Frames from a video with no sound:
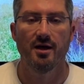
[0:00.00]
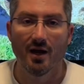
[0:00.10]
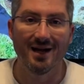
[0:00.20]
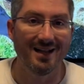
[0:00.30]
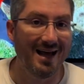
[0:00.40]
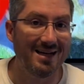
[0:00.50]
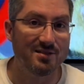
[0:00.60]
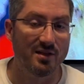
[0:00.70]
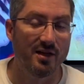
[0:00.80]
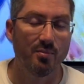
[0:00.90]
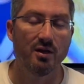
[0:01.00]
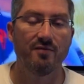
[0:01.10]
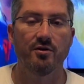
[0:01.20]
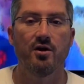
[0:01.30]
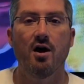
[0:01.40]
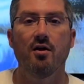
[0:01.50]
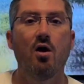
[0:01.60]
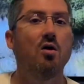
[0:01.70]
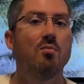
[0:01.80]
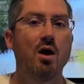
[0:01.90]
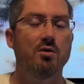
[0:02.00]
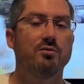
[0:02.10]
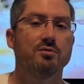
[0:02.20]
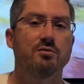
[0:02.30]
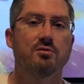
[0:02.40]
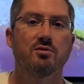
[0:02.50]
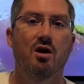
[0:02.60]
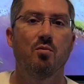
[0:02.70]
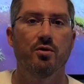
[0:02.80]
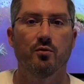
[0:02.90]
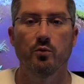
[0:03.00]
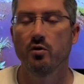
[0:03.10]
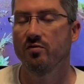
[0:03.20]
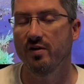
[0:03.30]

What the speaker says: And lastly, believe it or not, all models come with a roof,